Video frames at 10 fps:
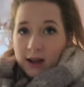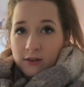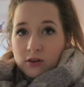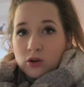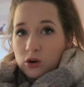
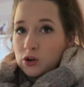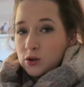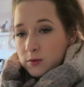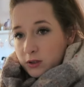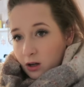haven't got a
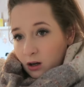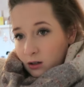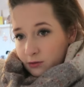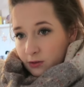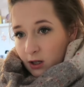new
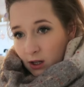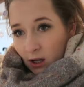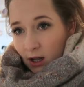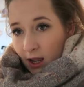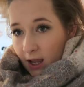scarf
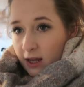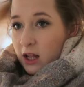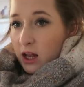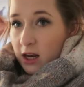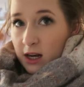
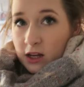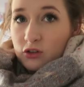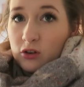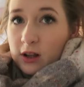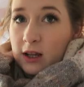in
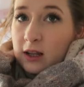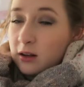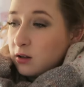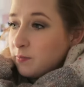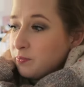
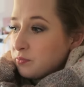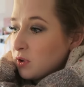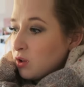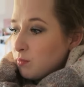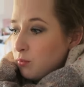literally
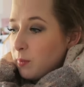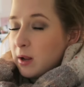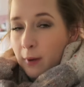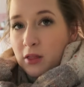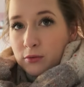
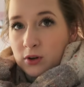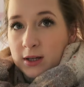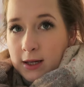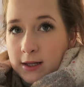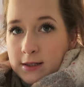probably about
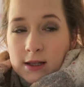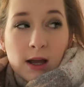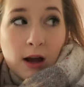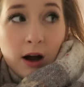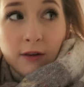three years.
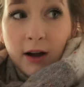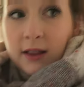I've